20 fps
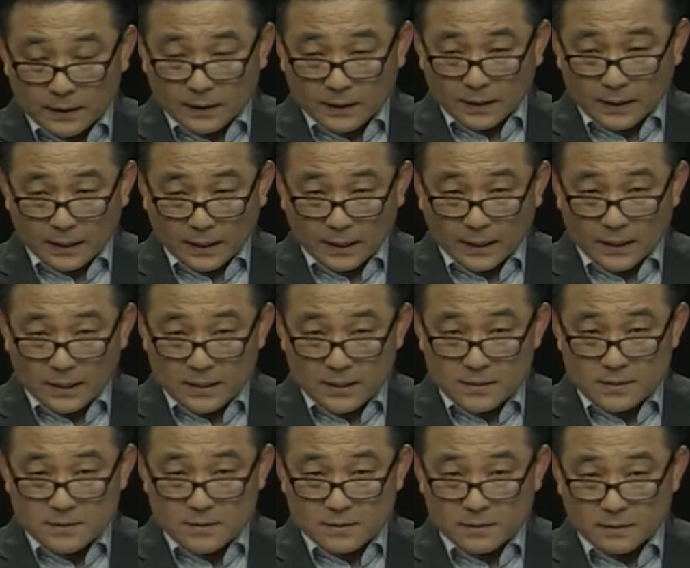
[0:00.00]

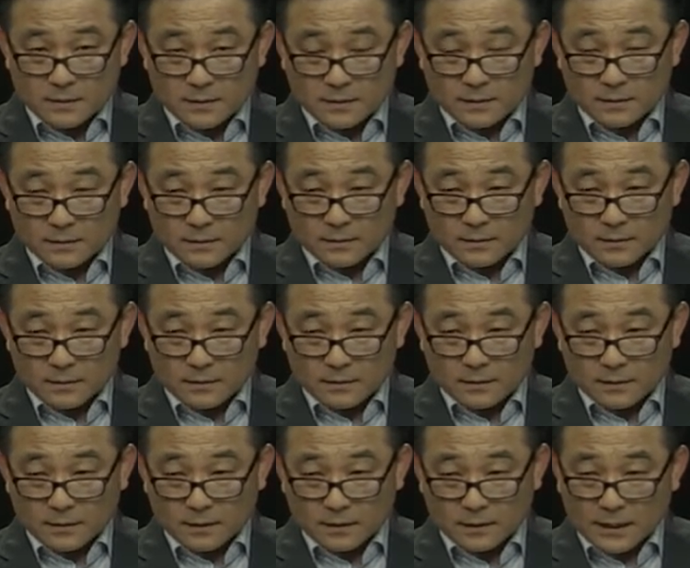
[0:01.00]
is,
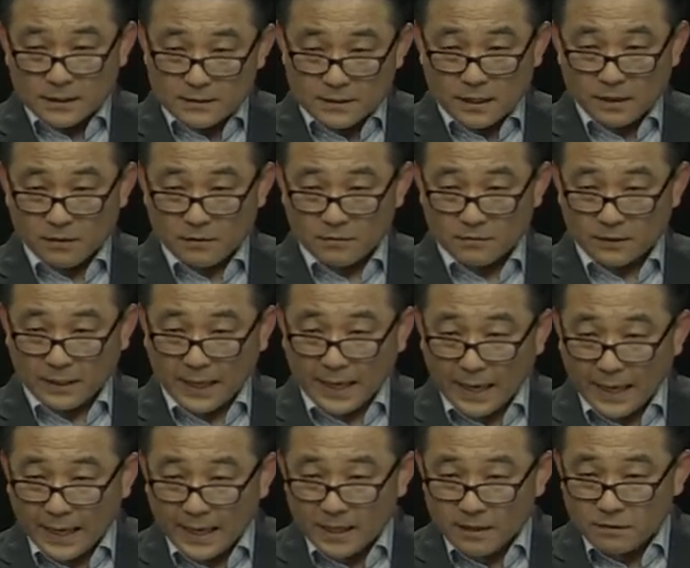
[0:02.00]
let's take a look.
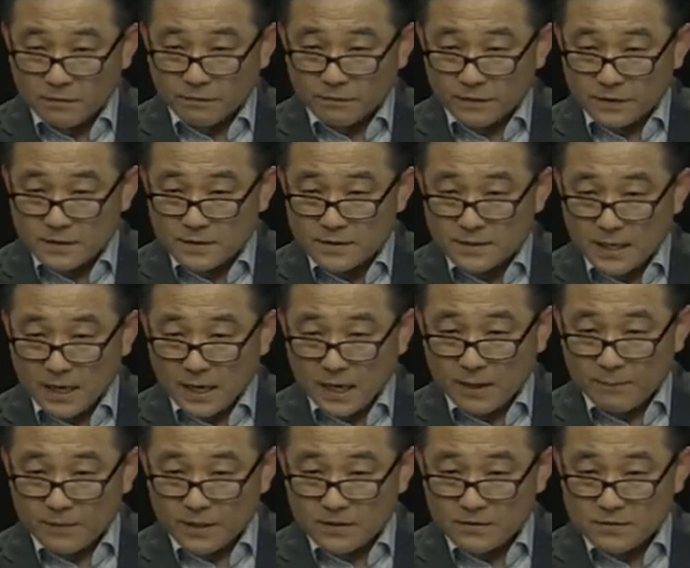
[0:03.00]
Hey, the first
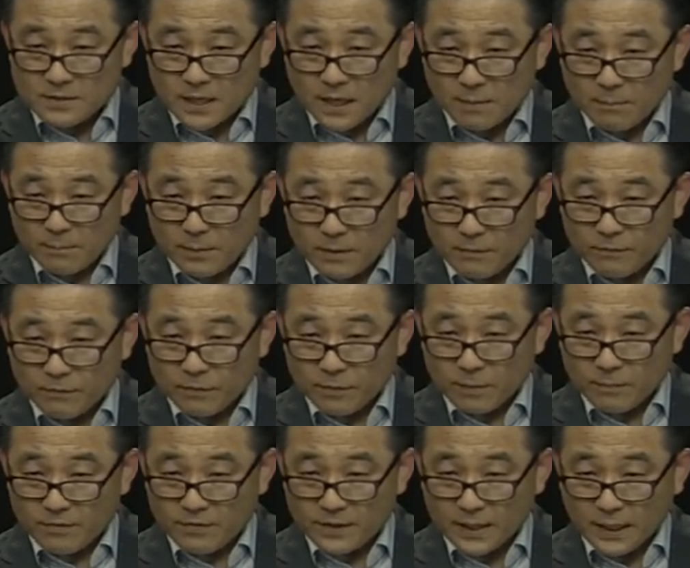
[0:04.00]
time they stopped me
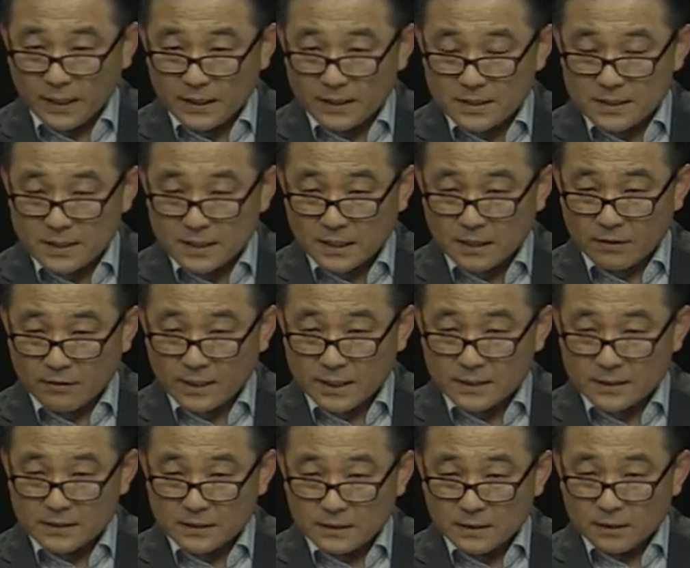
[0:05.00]
from selling
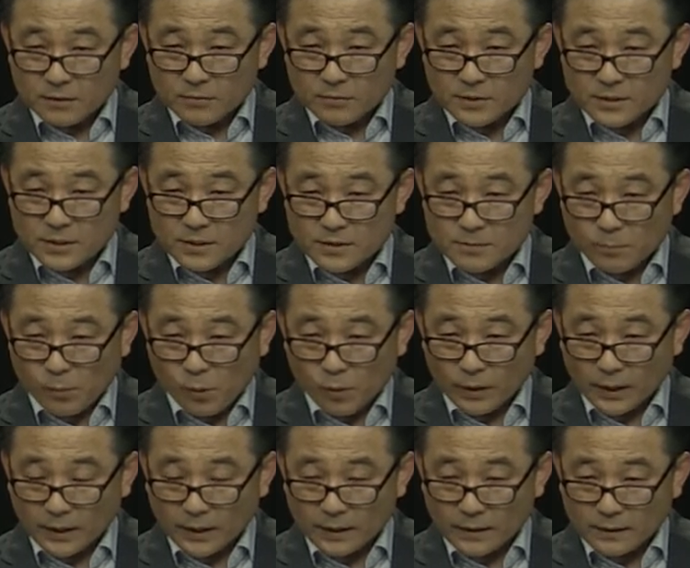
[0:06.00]
cigarette was this
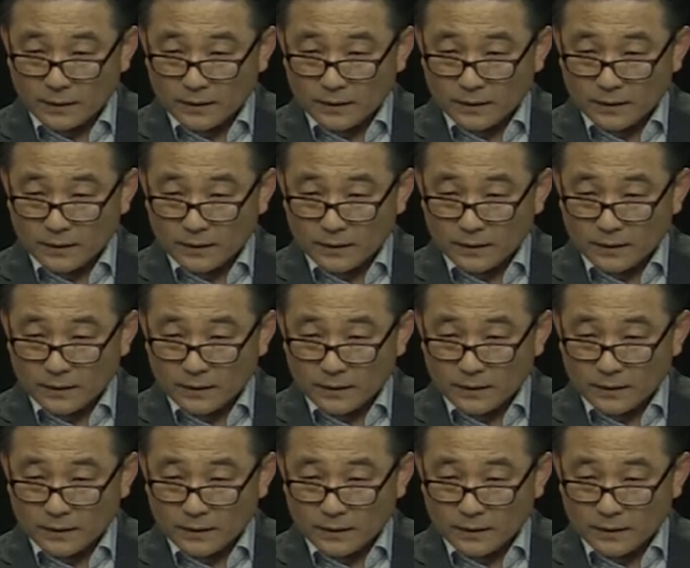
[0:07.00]
morning.